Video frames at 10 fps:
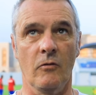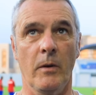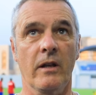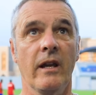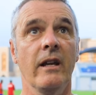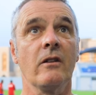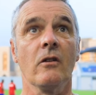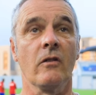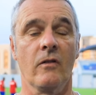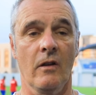
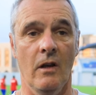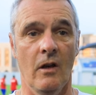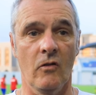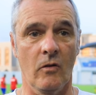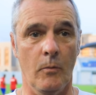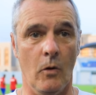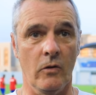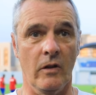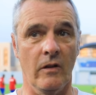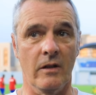spectators
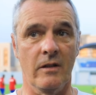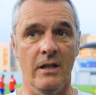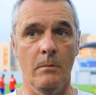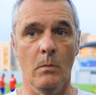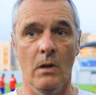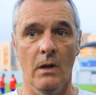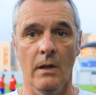supporting the team.